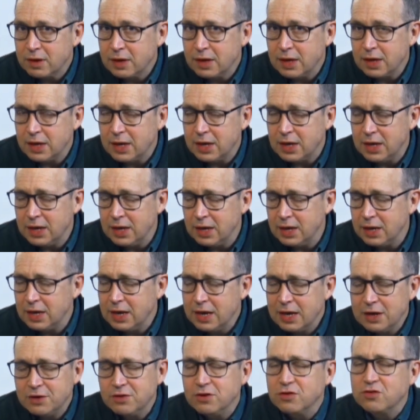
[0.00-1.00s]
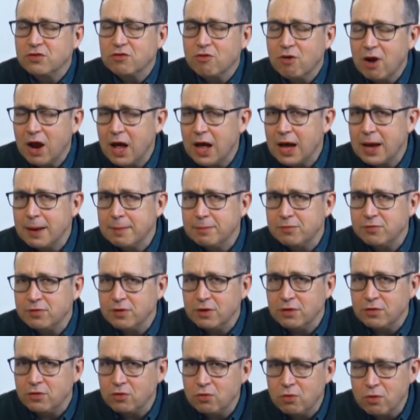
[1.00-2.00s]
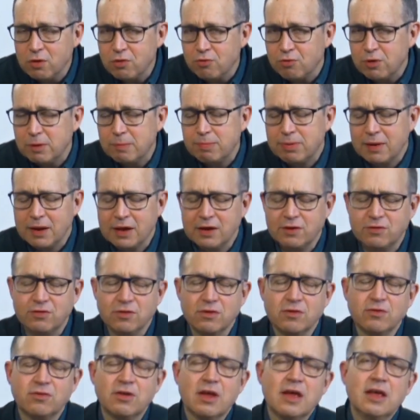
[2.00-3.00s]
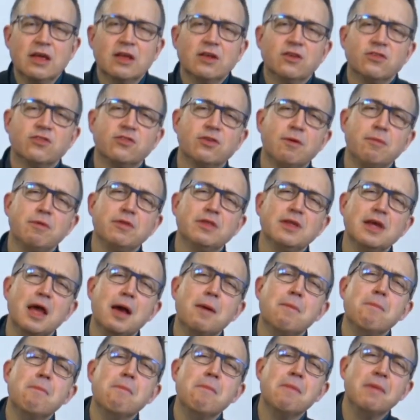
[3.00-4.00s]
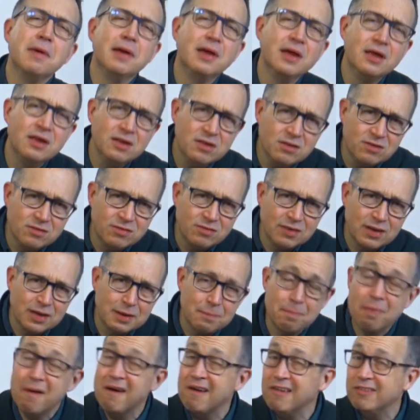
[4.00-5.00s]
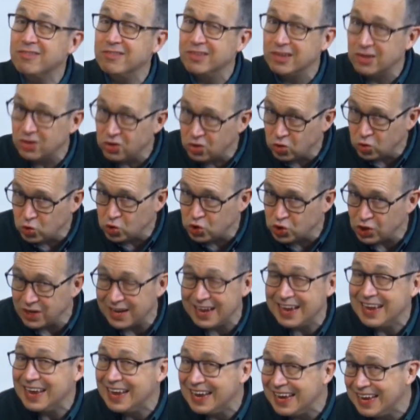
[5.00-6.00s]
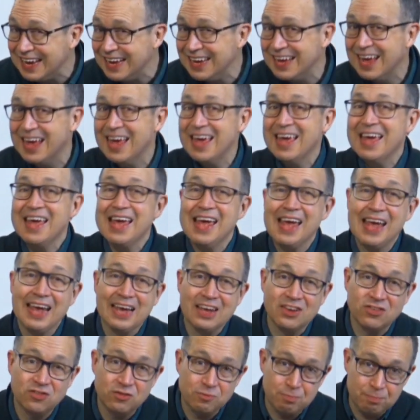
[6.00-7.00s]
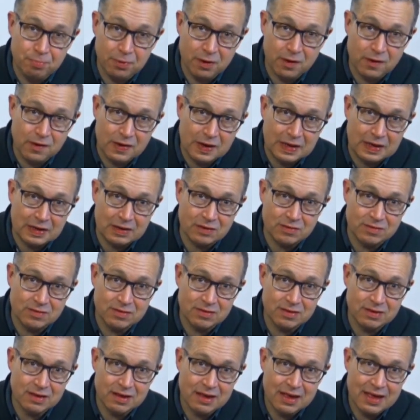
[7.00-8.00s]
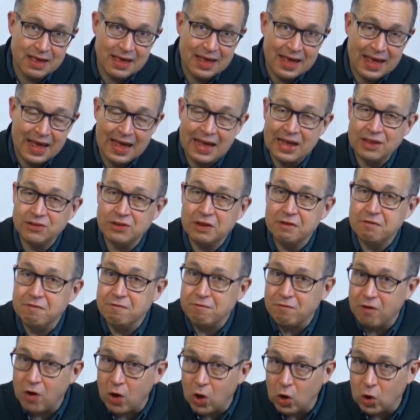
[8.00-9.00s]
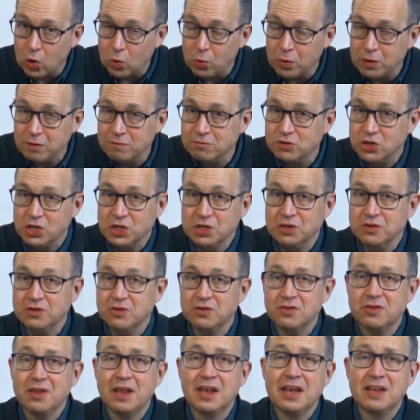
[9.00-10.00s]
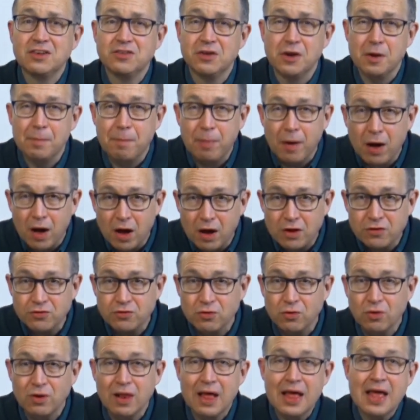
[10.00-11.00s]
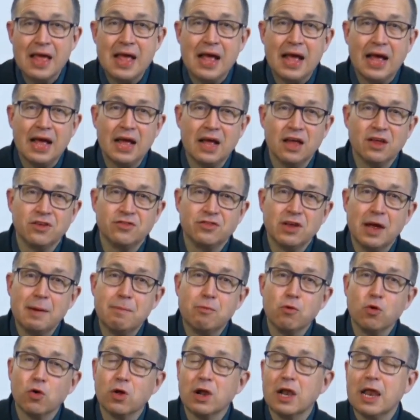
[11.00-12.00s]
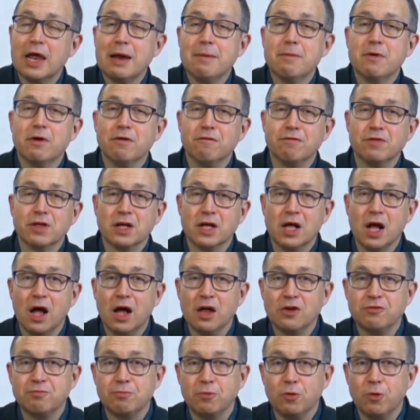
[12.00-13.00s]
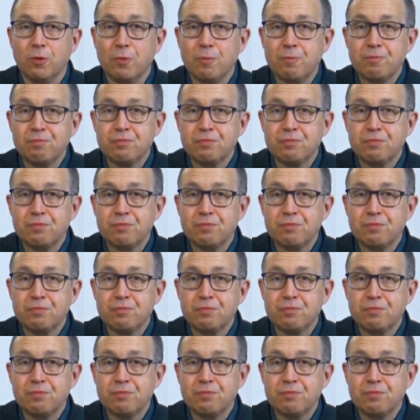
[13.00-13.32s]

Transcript: he describes in two or three places some of the amazing persecution he experienced as a follower of Jesus and as an apostle, as a proclaimer of the gospel.